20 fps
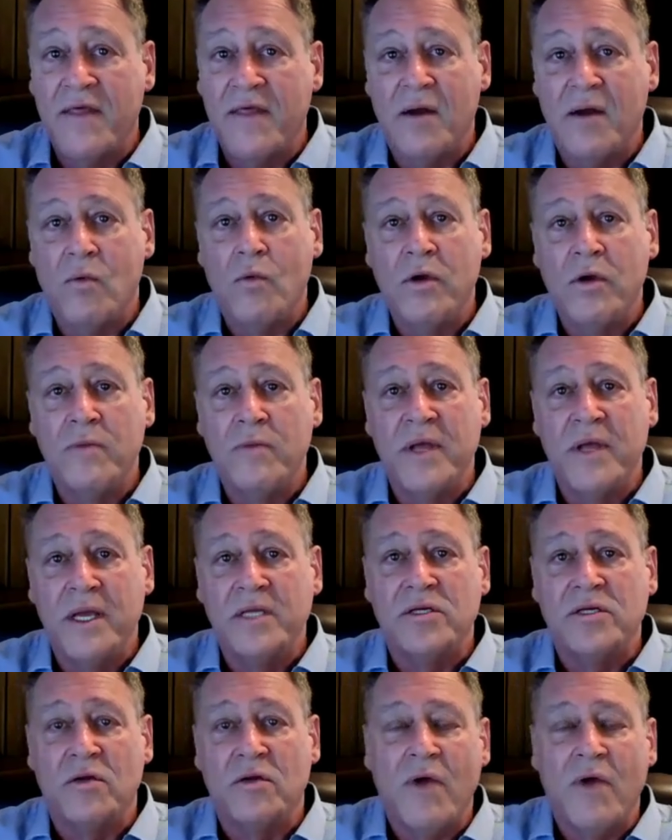than it would
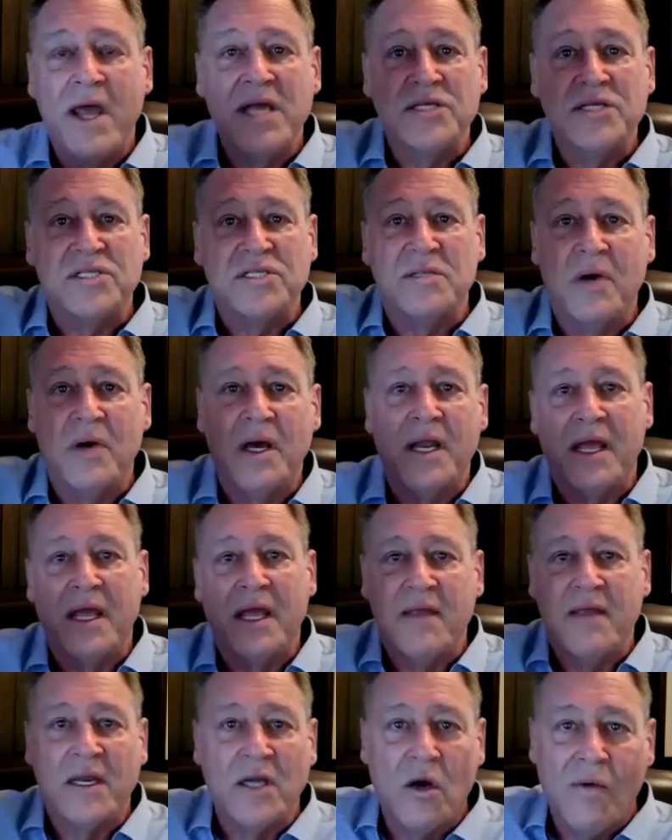be to raise the money
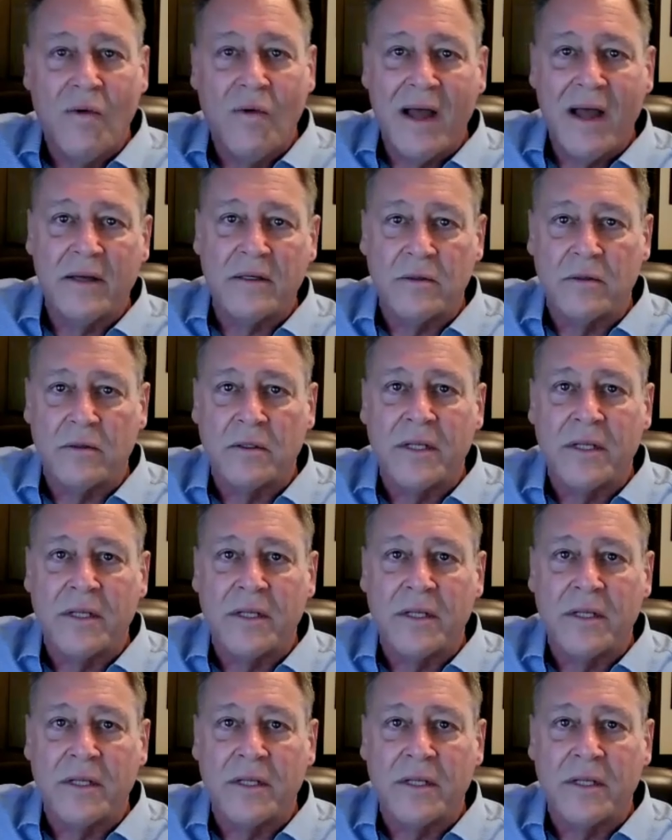and then go out